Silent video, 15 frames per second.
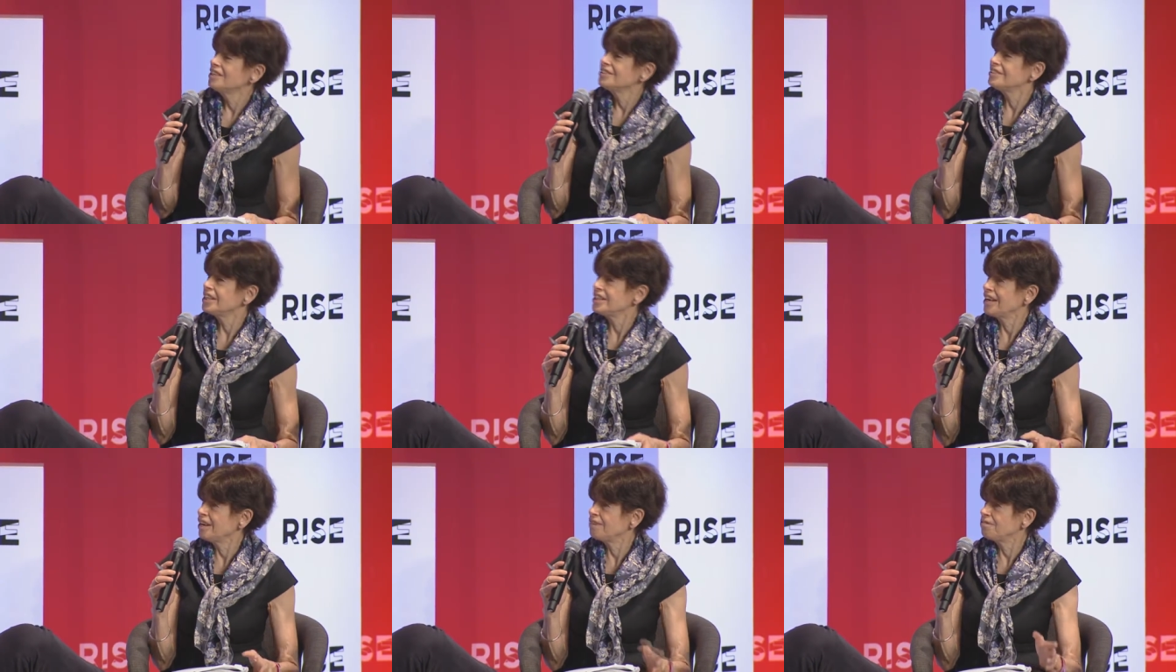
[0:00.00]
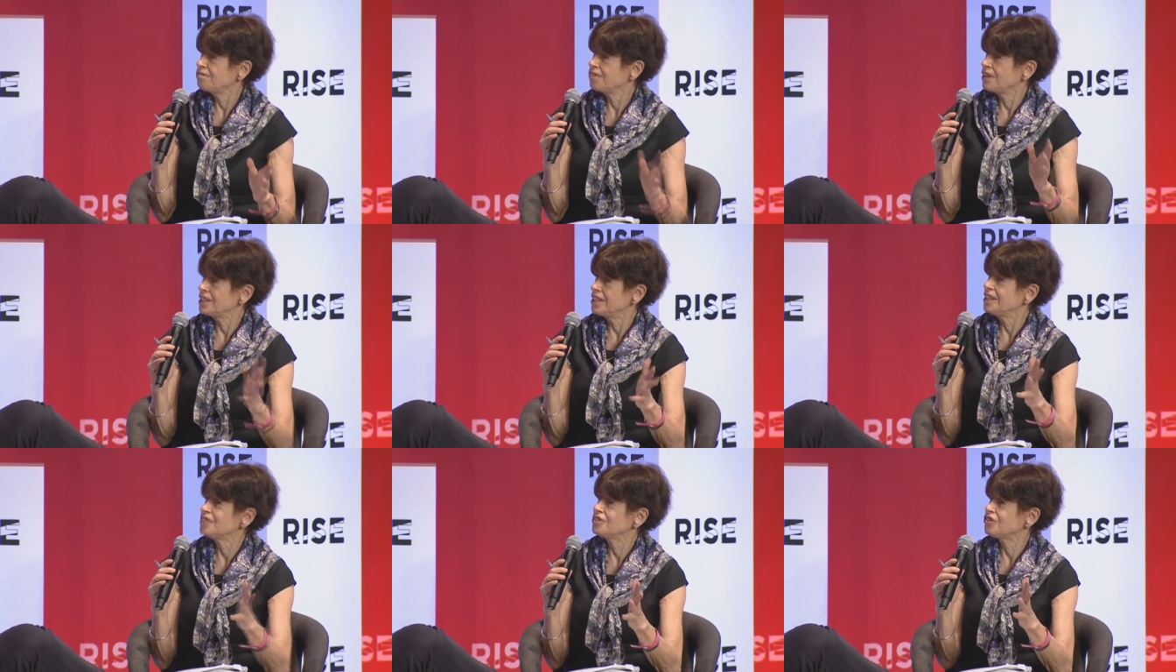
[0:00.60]
They have
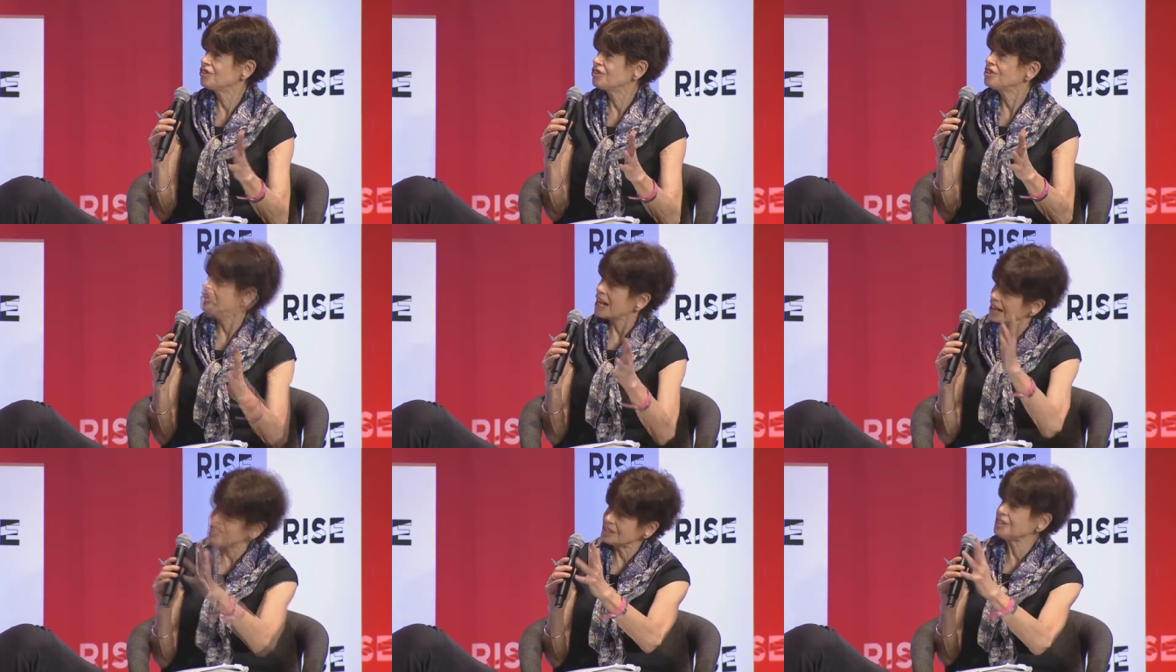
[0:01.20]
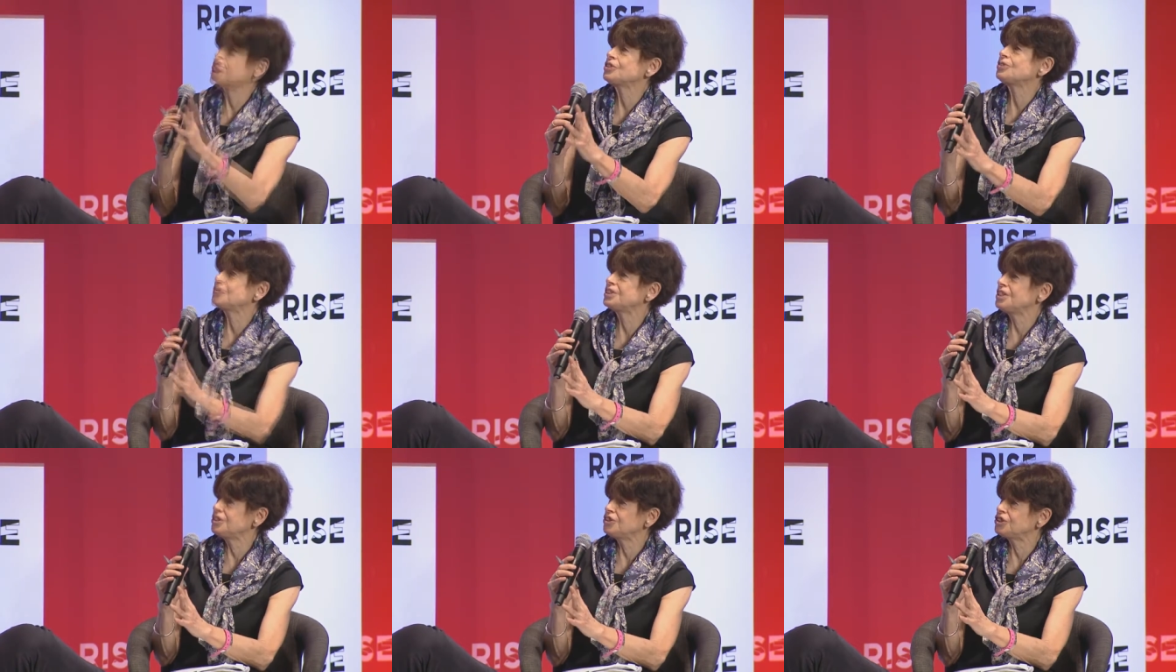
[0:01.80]
financial and
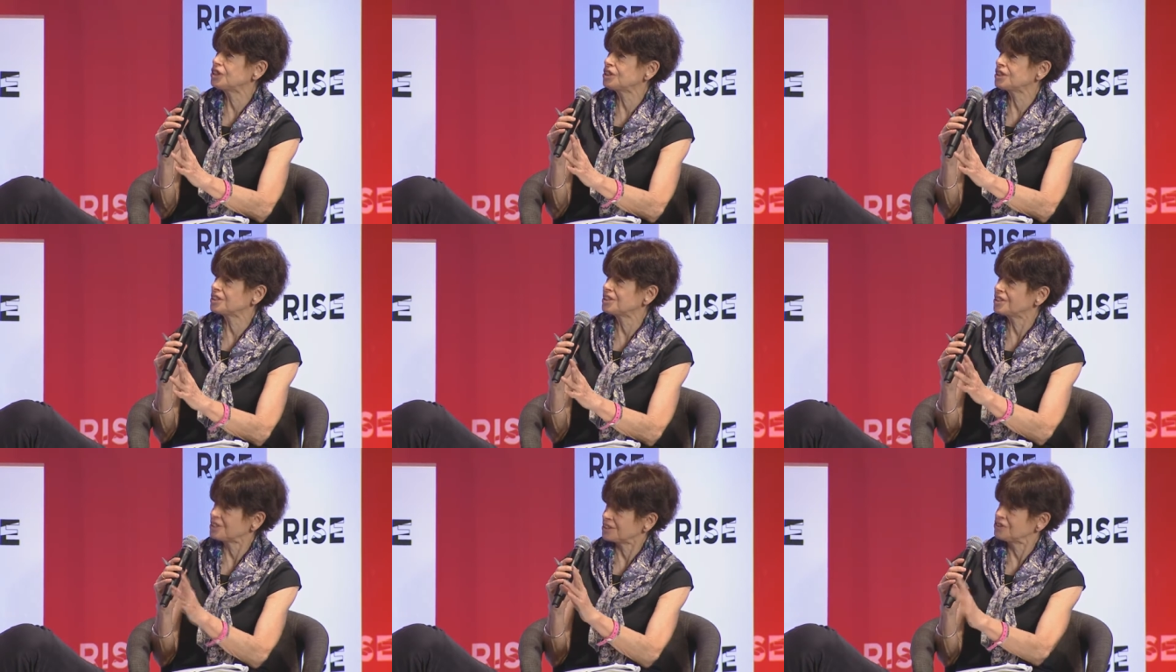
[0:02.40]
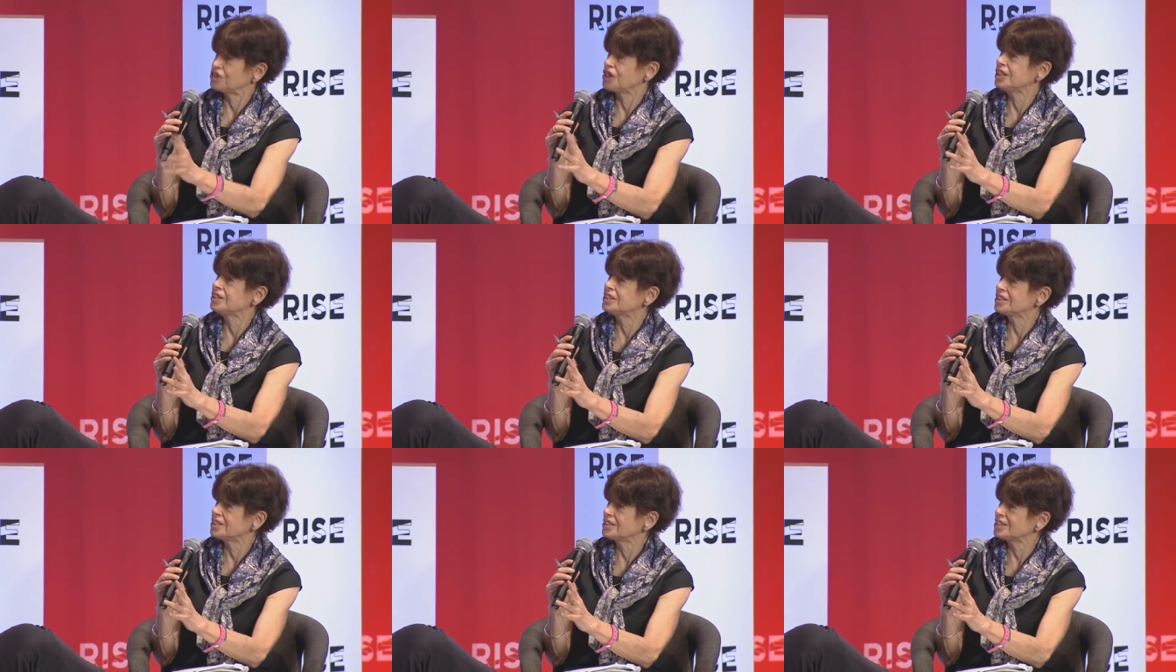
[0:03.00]
strategic
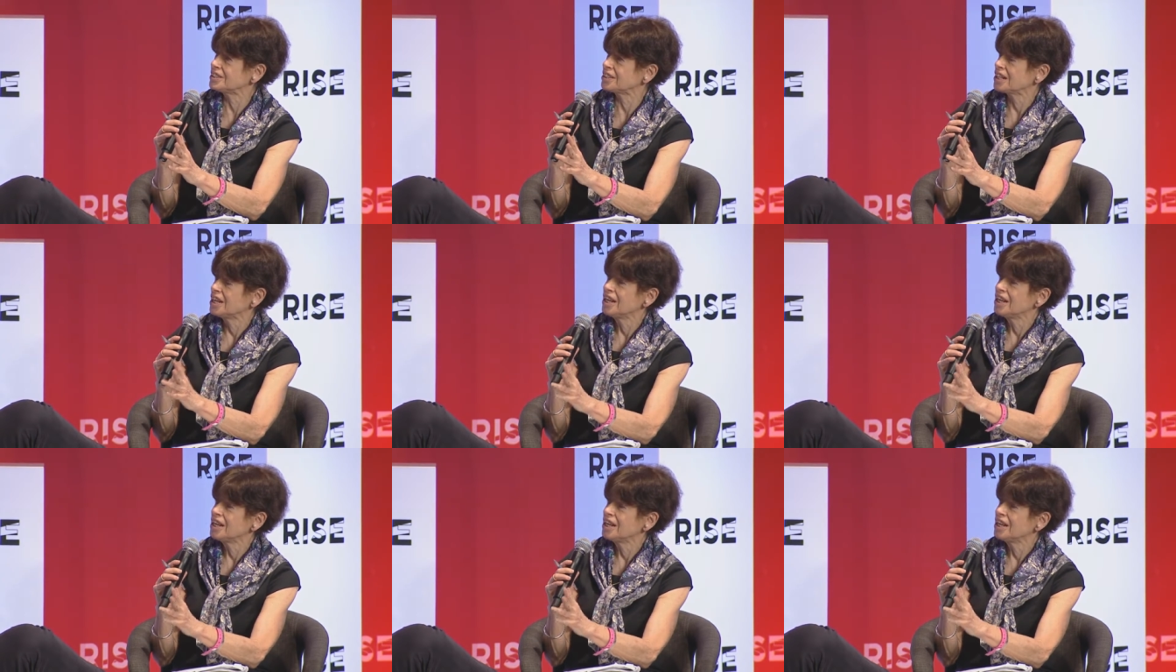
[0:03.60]
agendas,